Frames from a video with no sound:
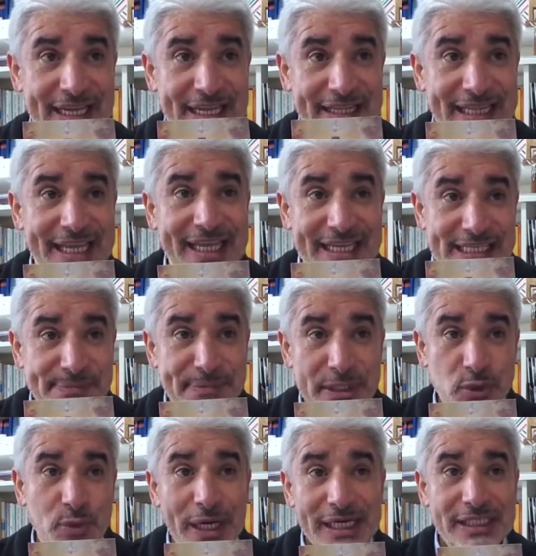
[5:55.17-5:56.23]
the
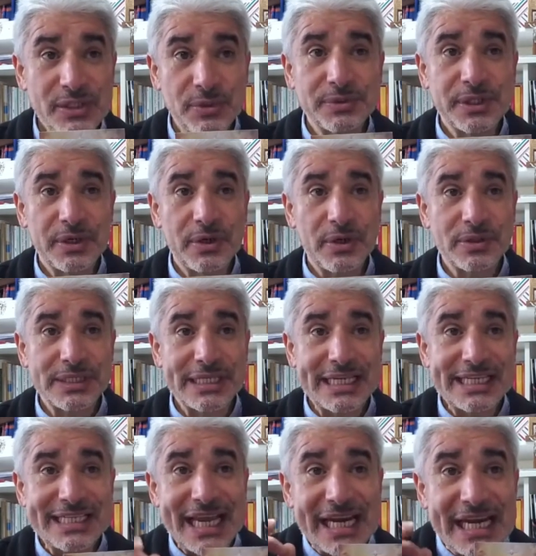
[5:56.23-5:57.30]
spirituality of the cross
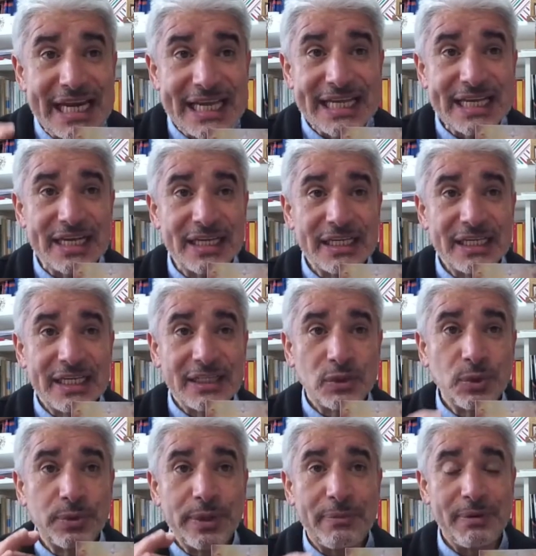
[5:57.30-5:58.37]
is a link
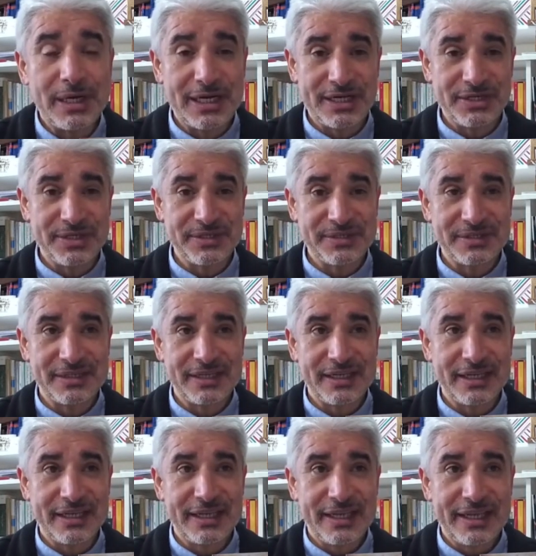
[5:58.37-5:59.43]
to revelation,
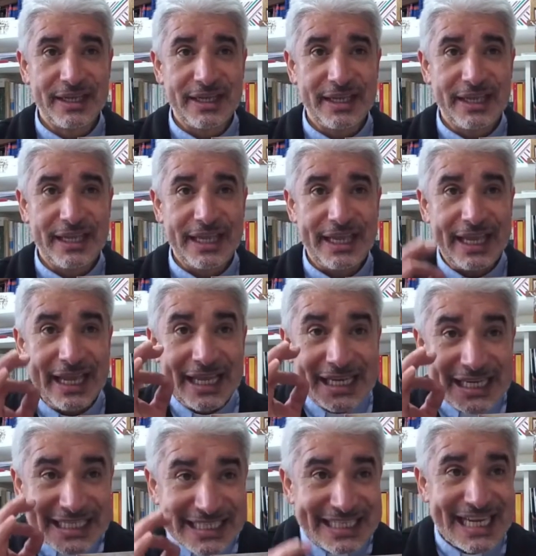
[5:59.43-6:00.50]

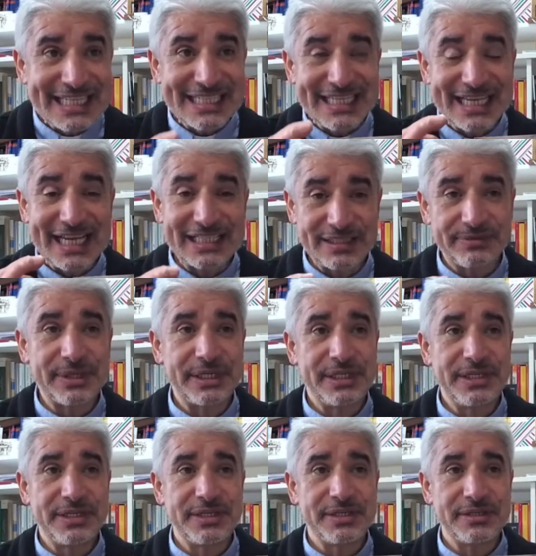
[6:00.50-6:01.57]
ecclesiastical
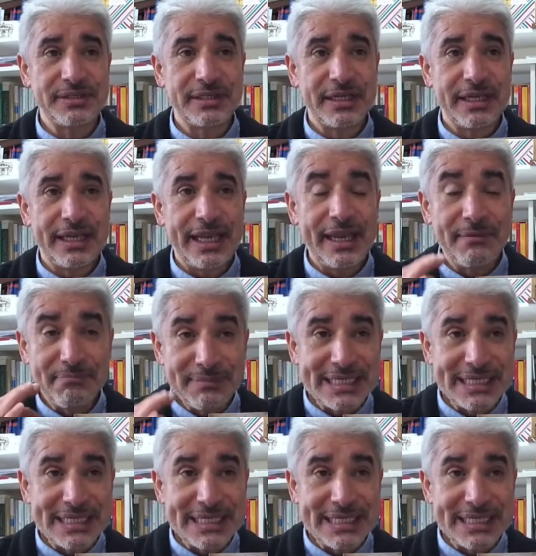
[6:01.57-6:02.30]
tradition, and